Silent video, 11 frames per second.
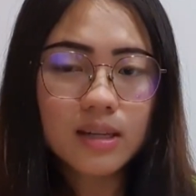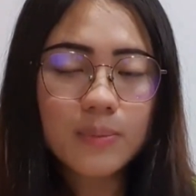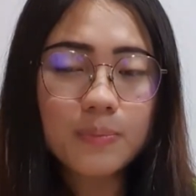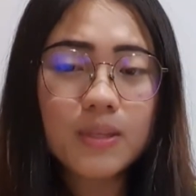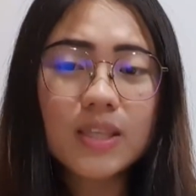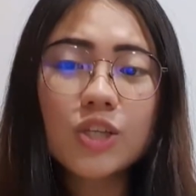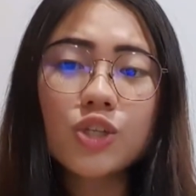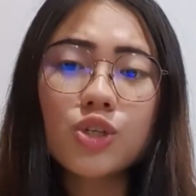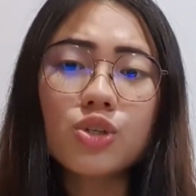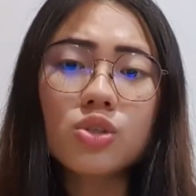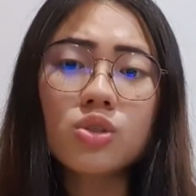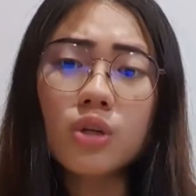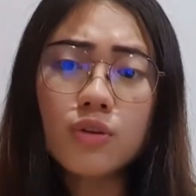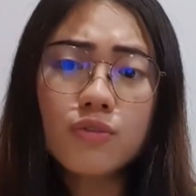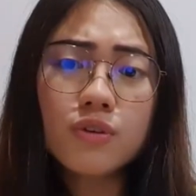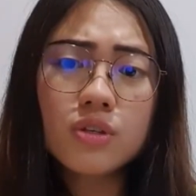but she's
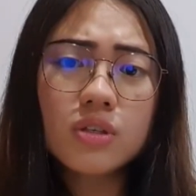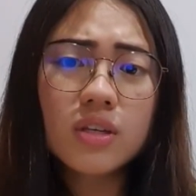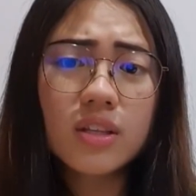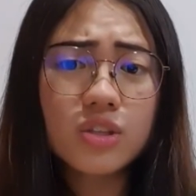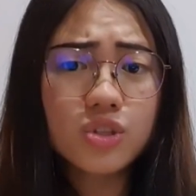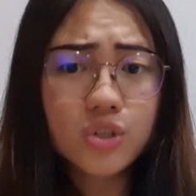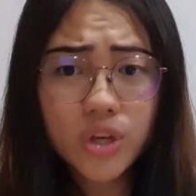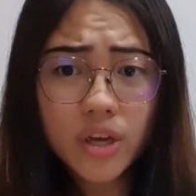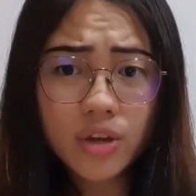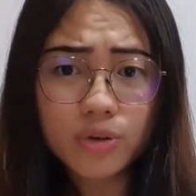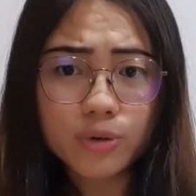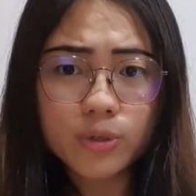nervous and scared.